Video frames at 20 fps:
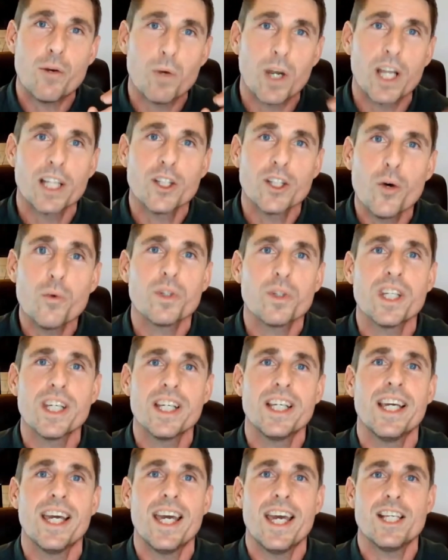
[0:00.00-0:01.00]
Well, I don't
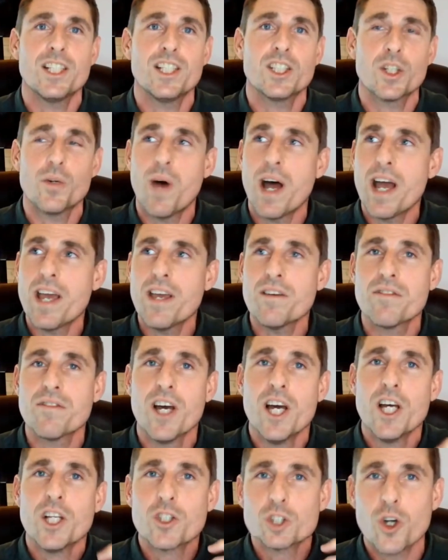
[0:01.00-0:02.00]
think it is. So I have
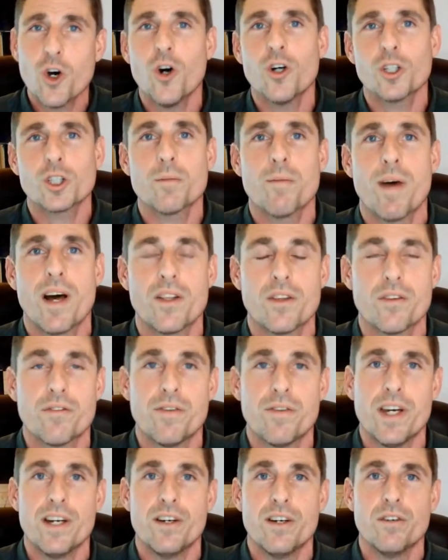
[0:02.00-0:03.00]
talked about the
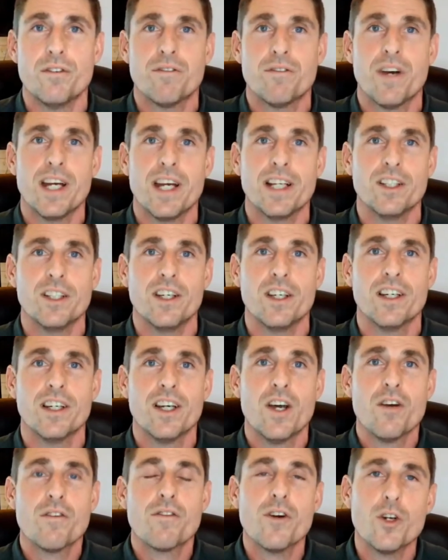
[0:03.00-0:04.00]
fear of failure
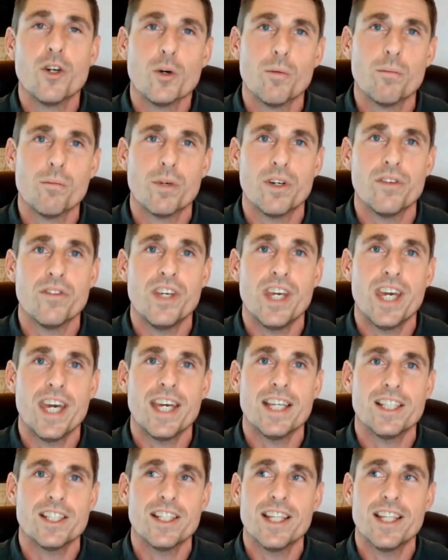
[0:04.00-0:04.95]
for a number of years.